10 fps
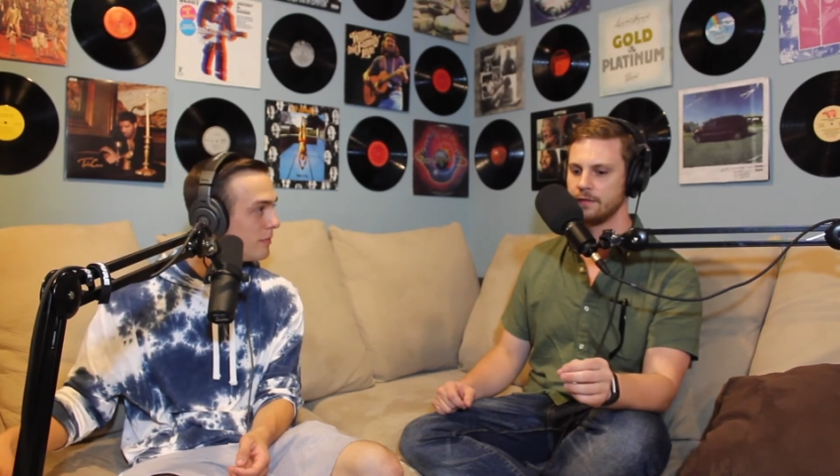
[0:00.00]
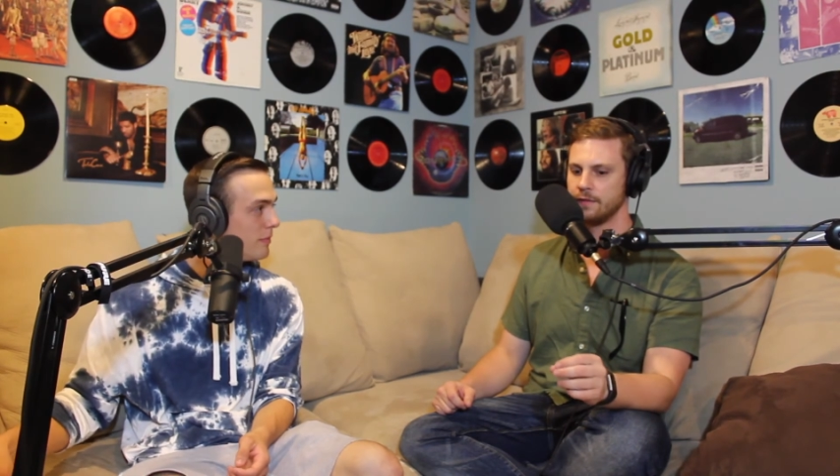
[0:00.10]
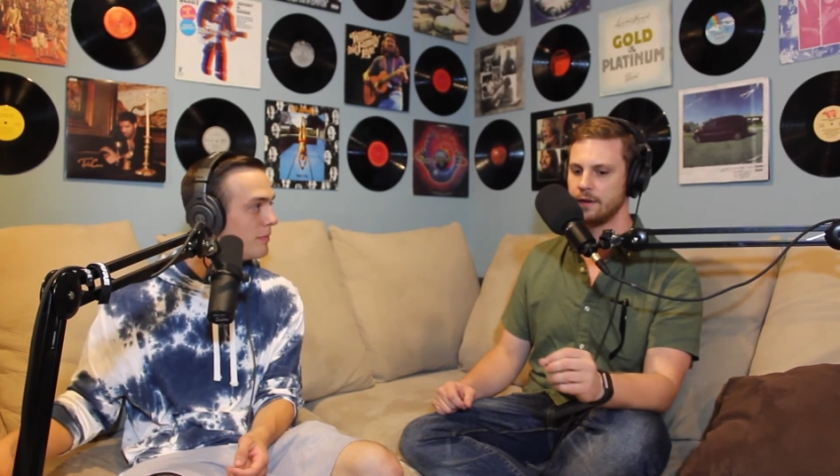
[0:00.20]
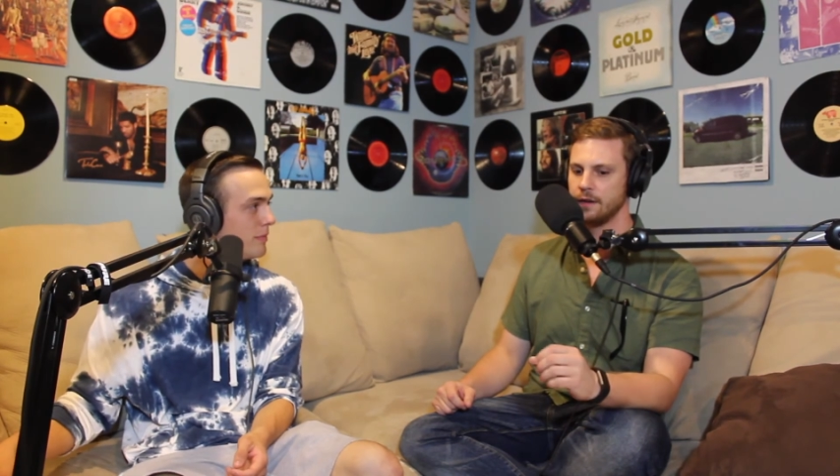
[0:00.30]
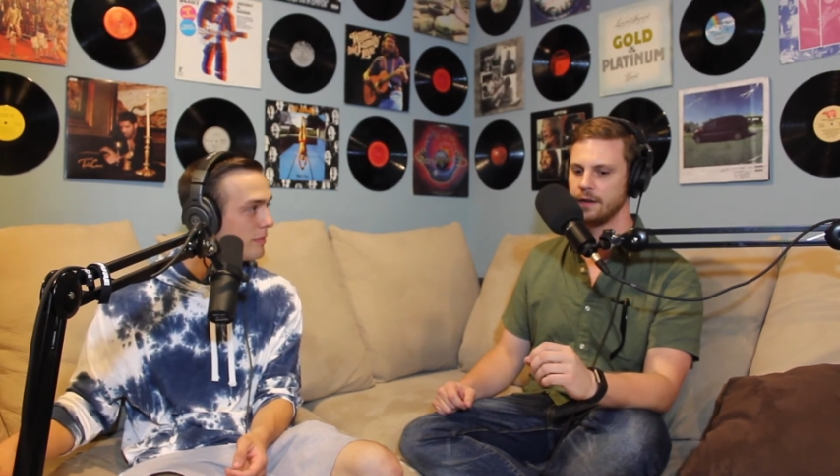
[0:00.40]

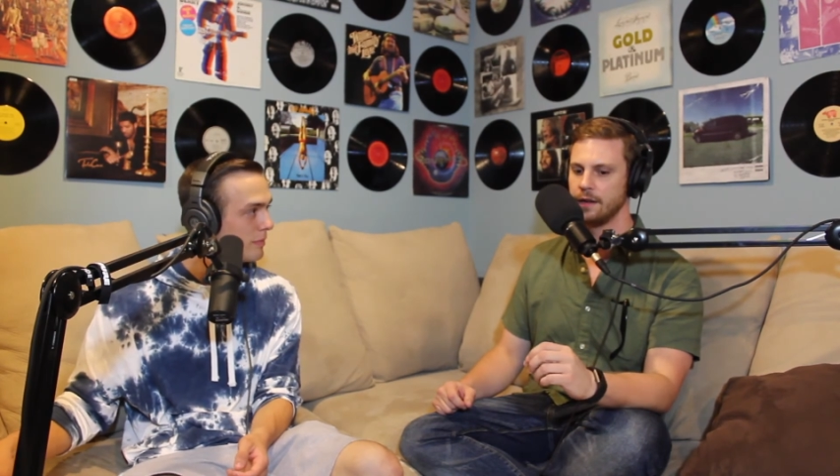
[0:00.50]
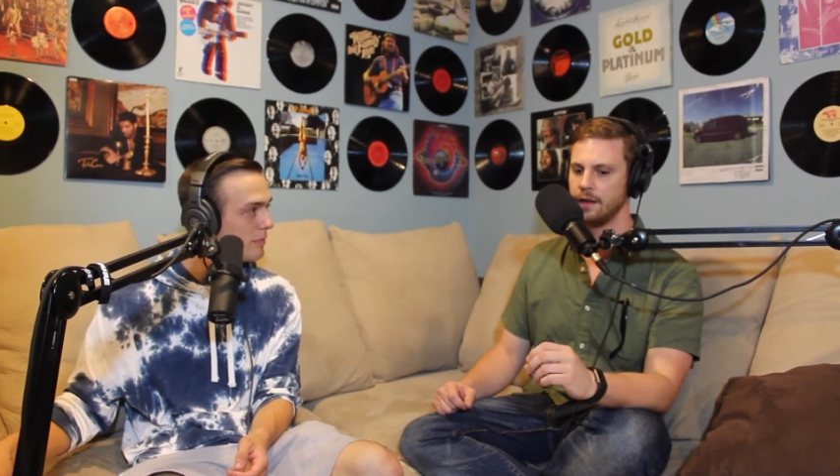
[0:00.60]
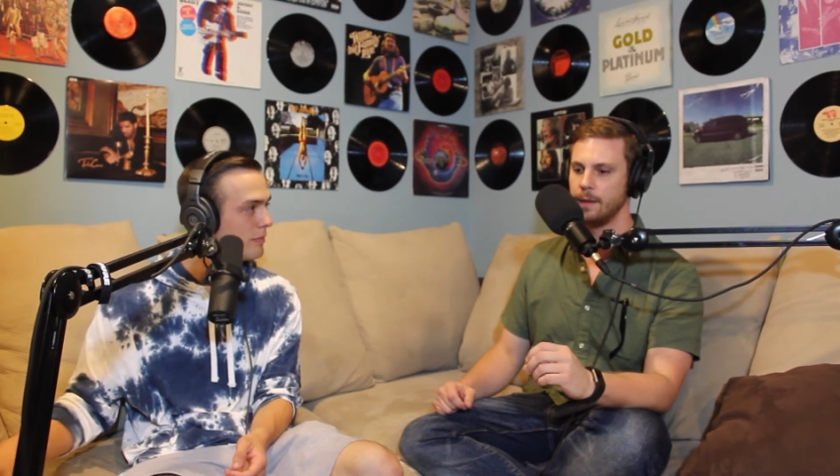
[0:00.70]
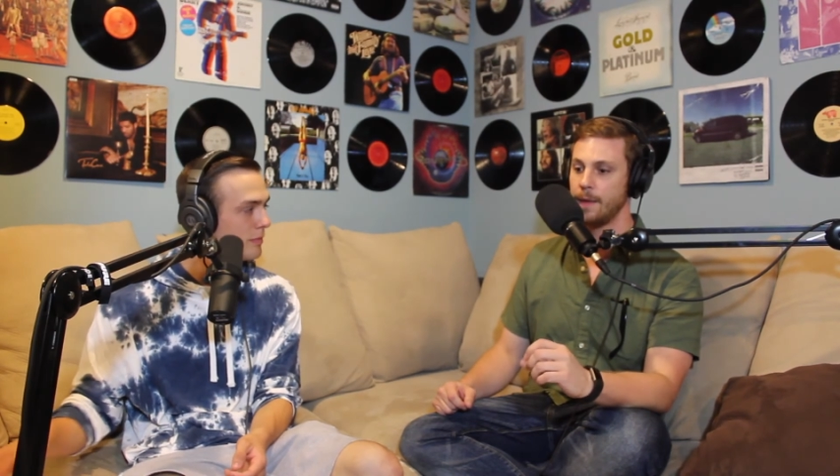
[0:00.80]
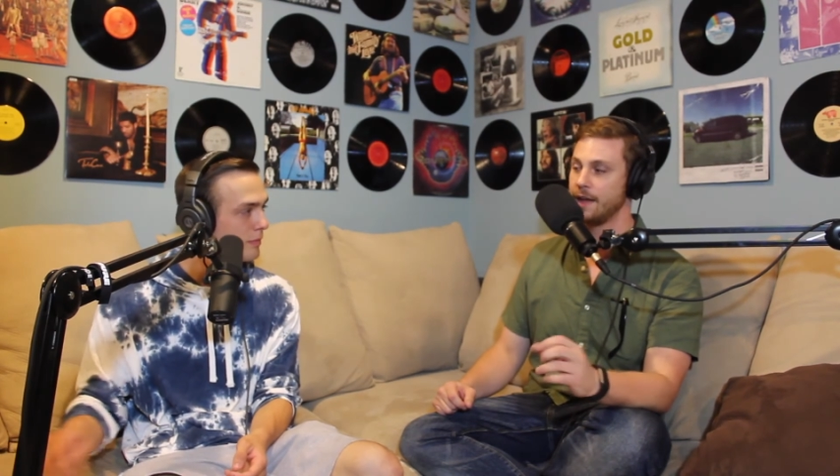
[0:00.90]
Very
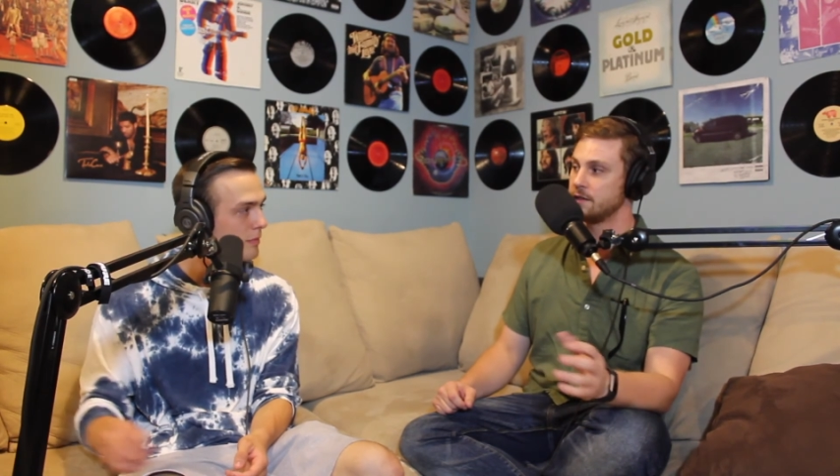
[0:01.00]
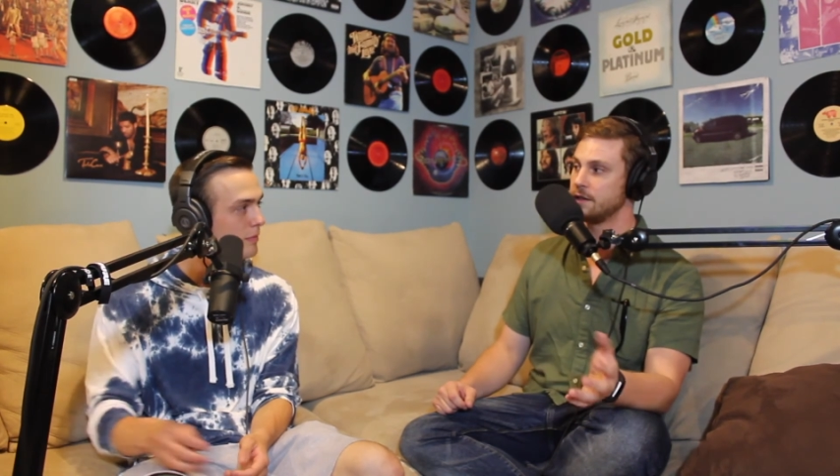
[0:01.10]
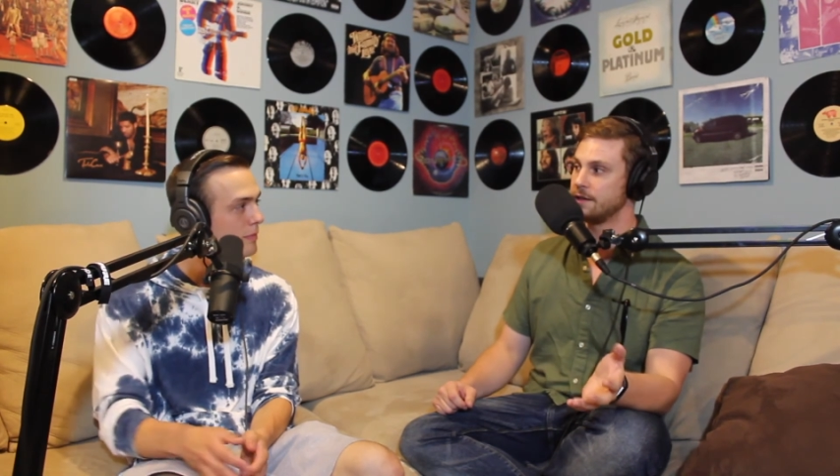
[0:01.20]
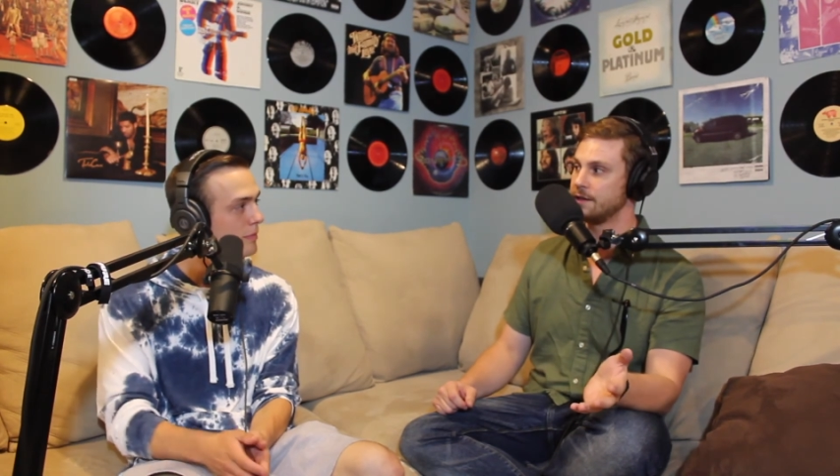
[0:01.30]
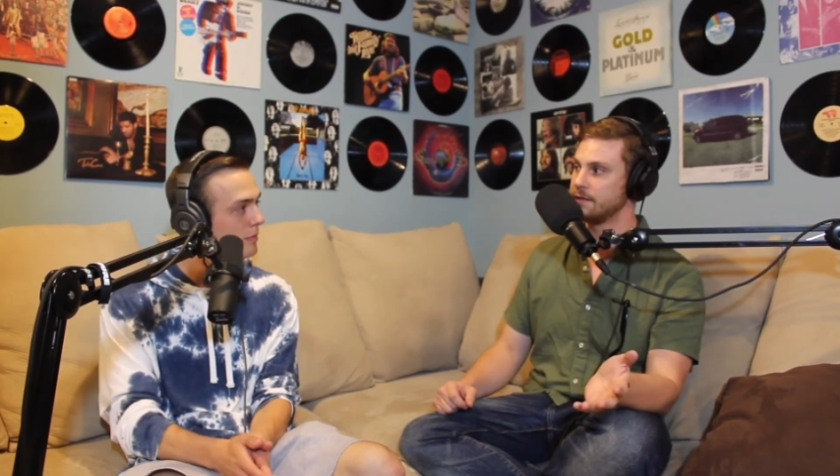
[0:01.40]

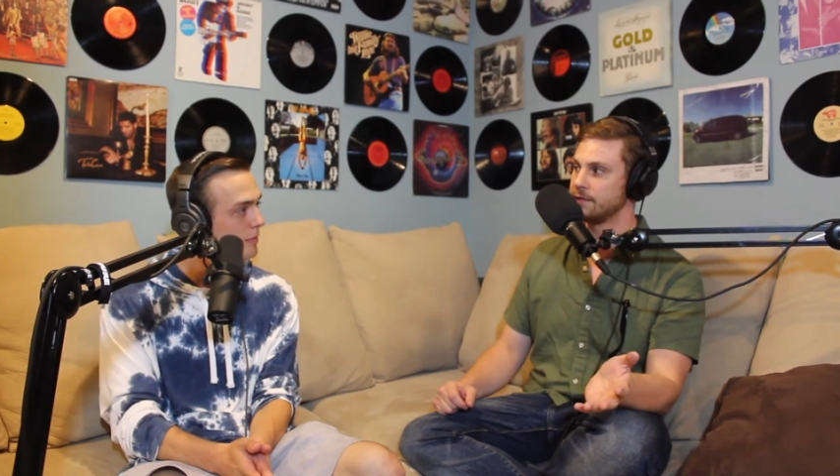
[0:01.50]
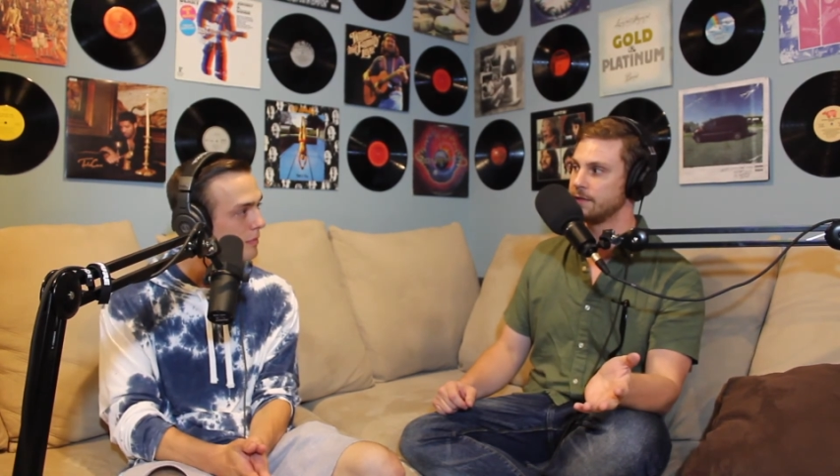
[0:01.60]
imaginative